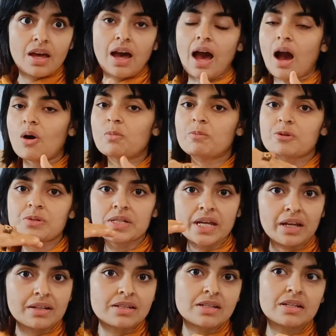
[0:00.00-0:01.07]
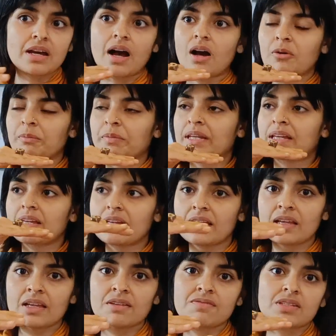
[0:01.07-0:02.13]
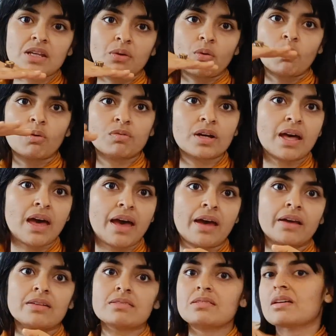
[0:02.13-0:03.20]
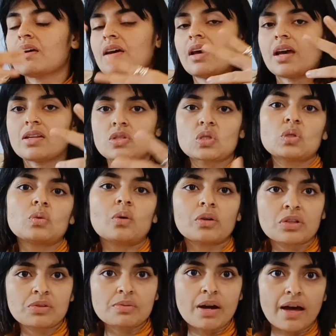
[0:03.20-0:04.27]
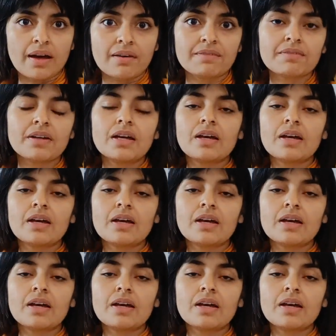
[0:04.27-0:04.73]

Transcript: how protected how many eaves and overhangs and so on you have